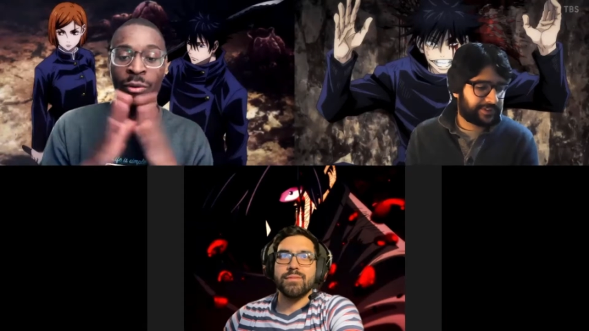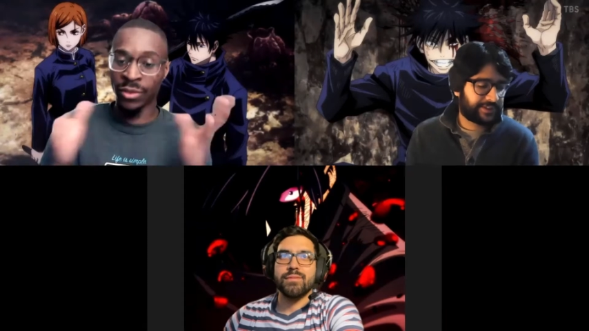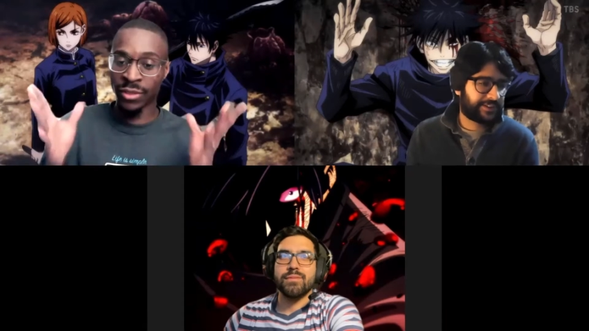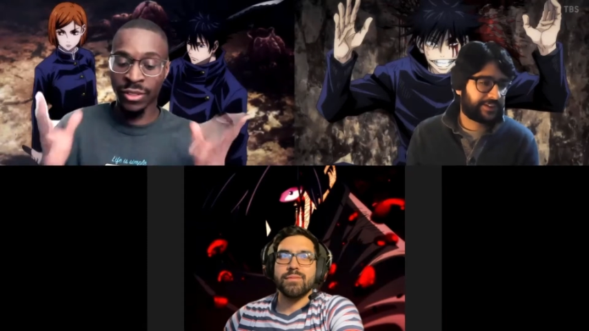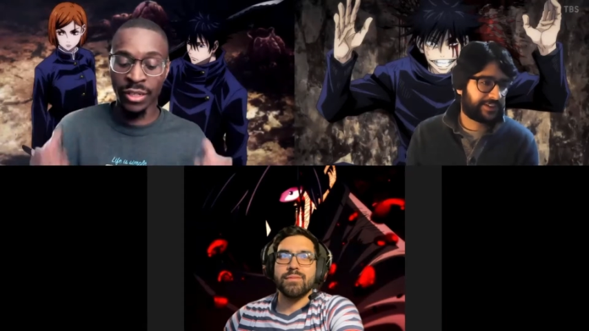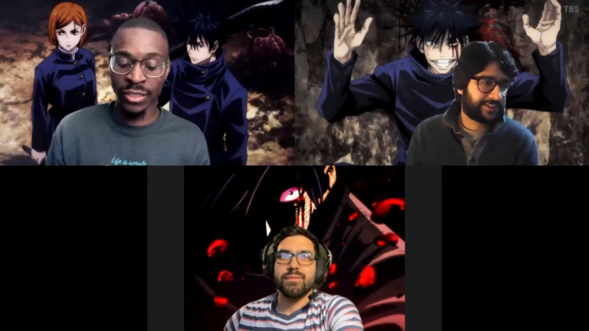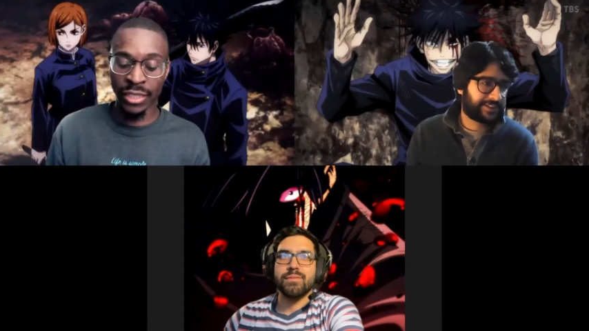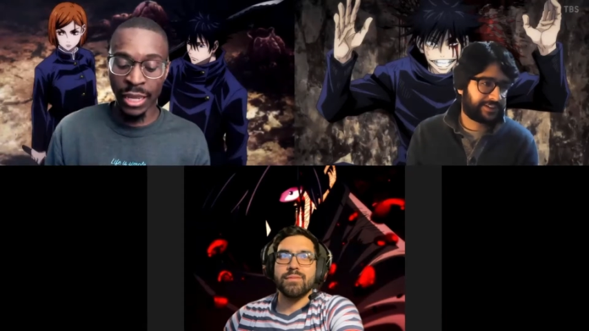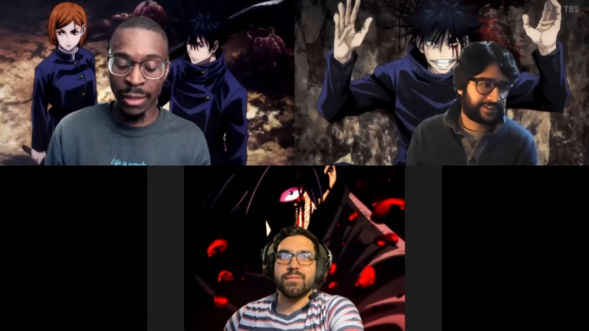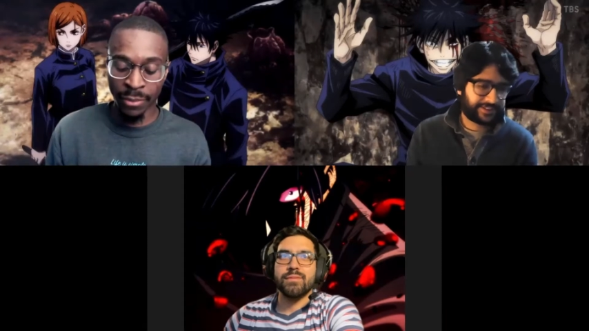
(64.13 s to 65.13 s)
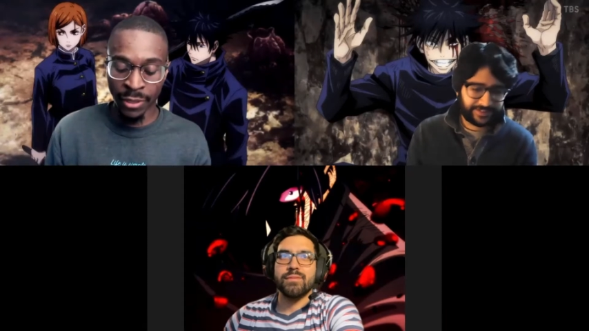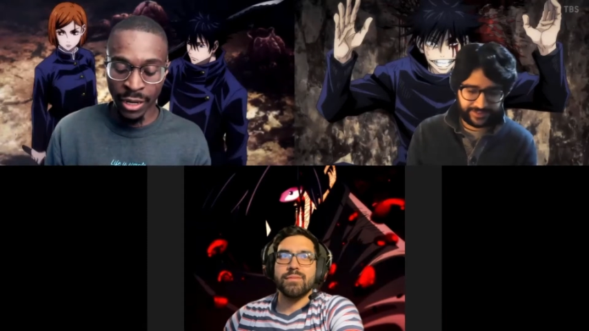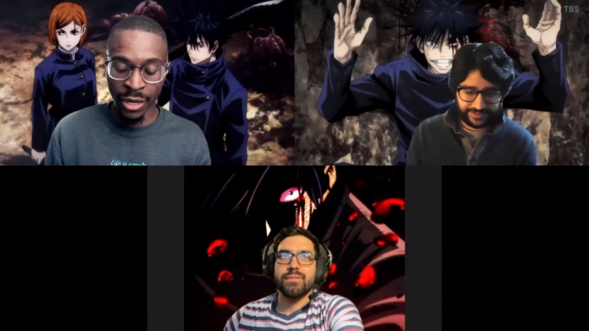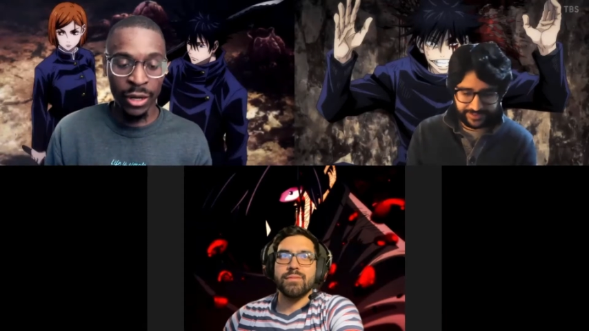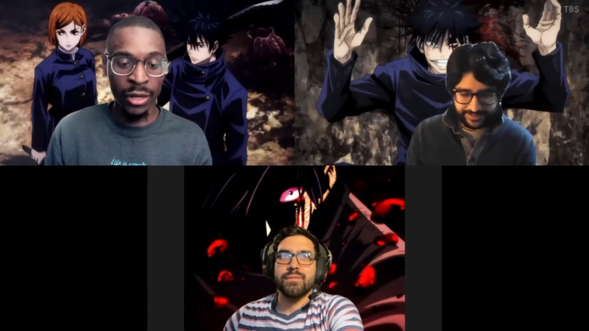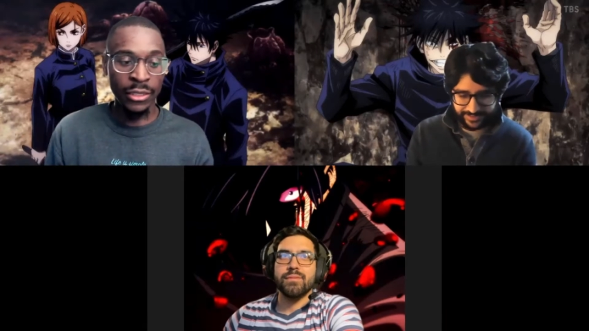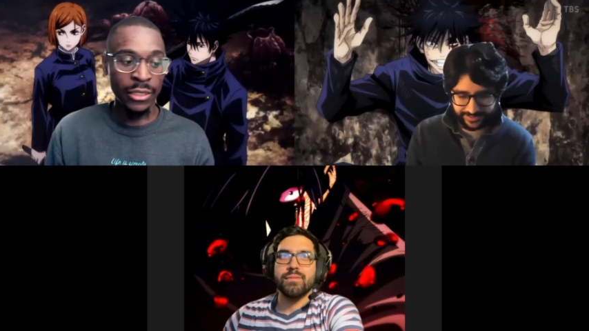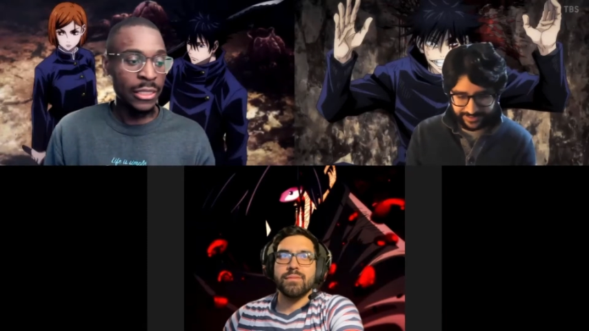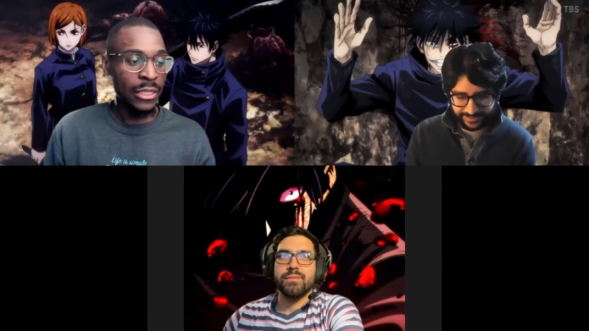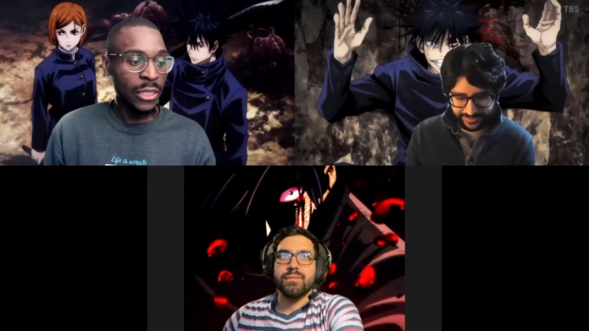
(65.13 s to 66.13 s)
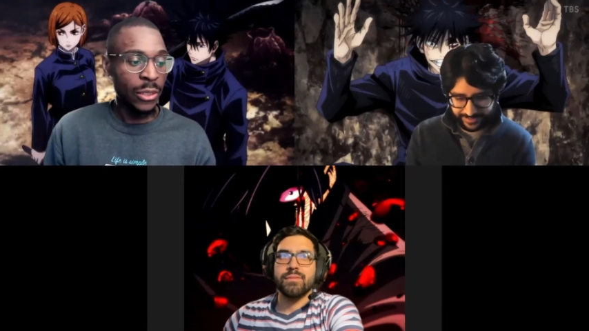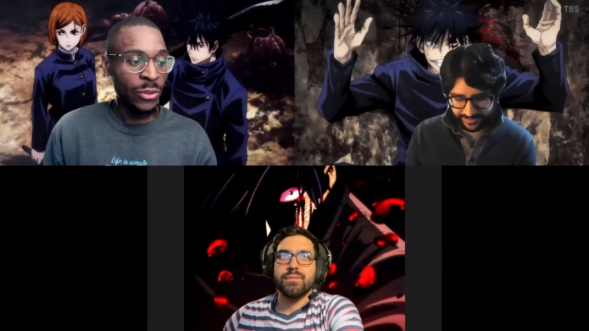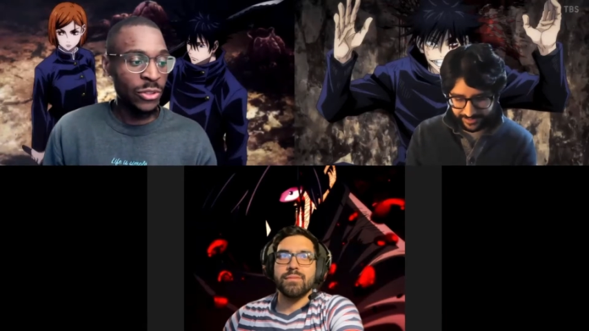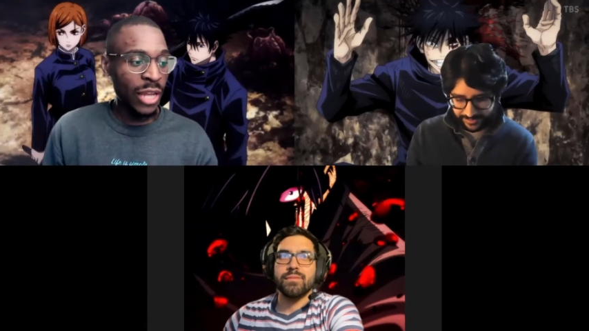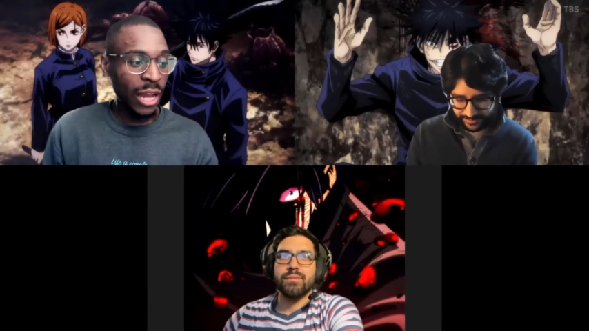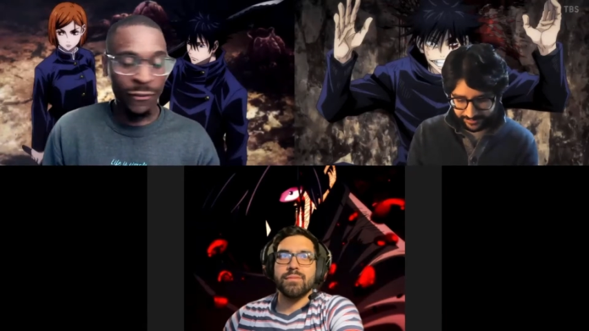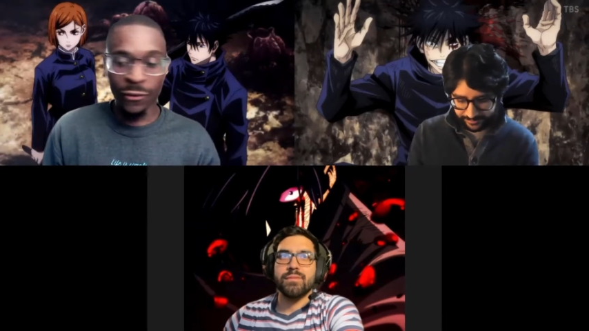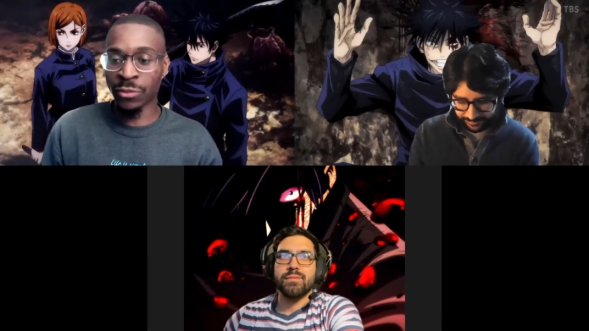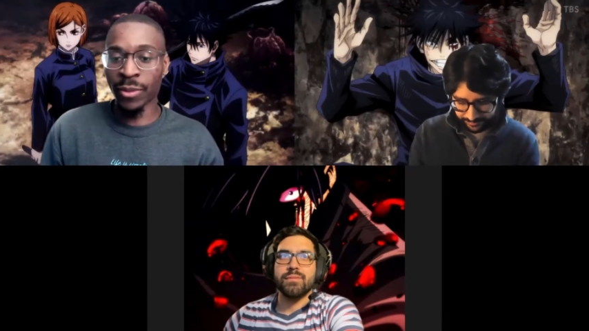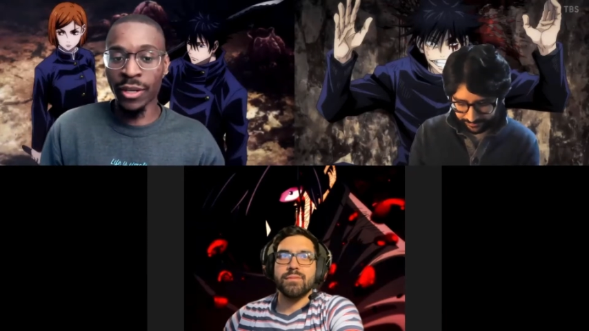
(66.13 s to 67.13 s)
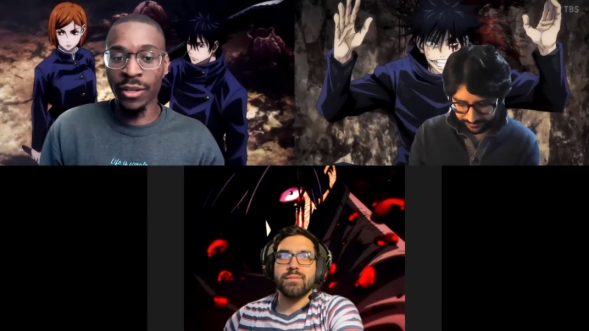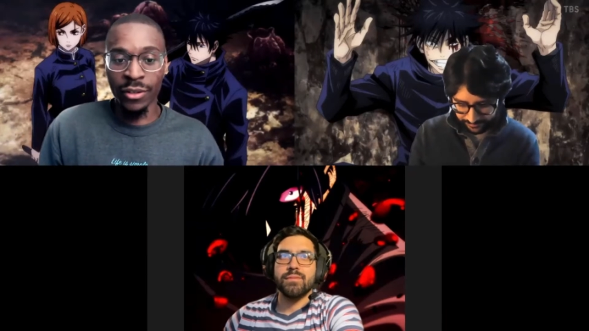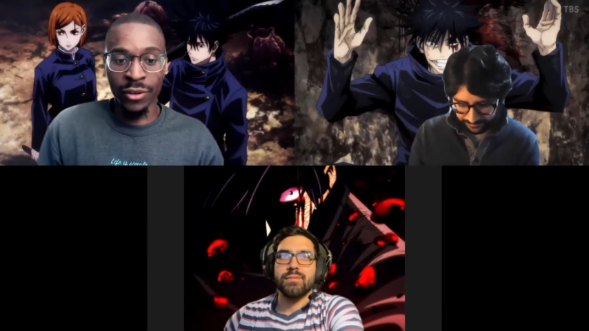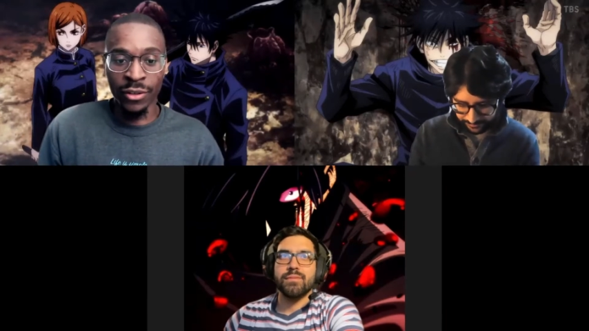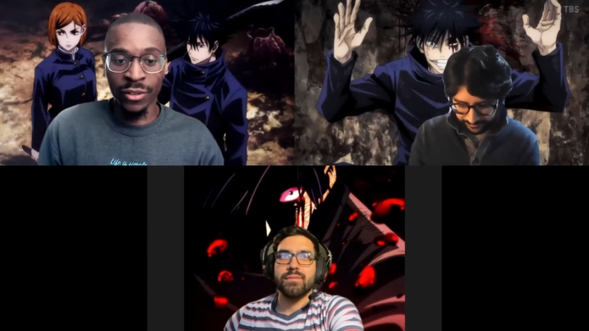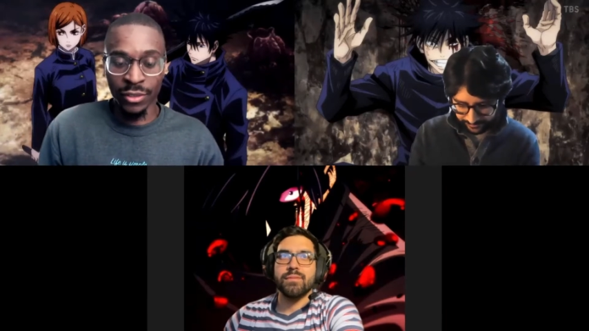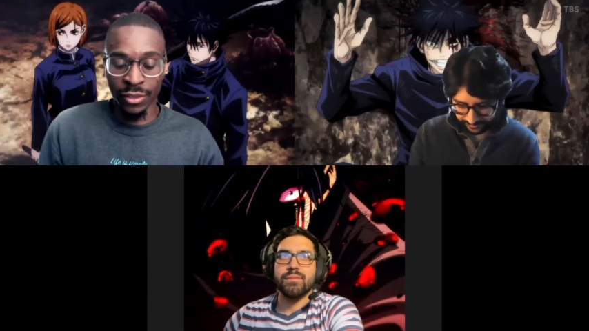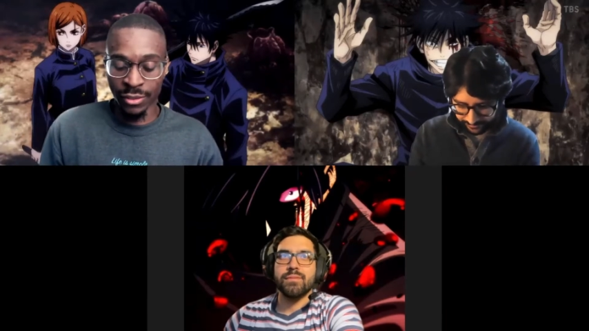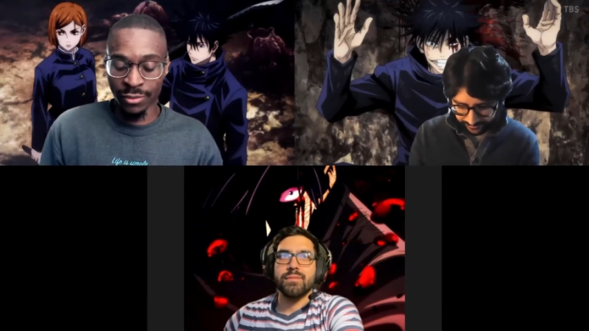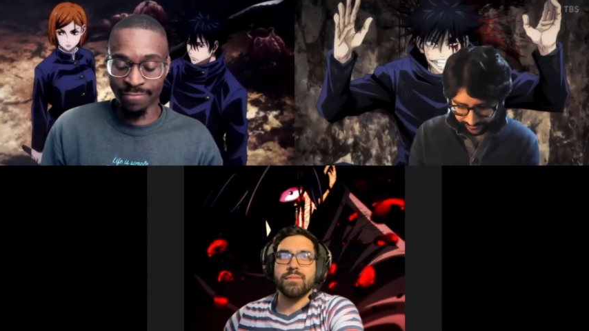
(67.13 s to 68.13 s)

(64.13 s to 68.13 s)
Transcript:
Speaker 1: discuss that. But uh, what you got for us, Mayor, on this?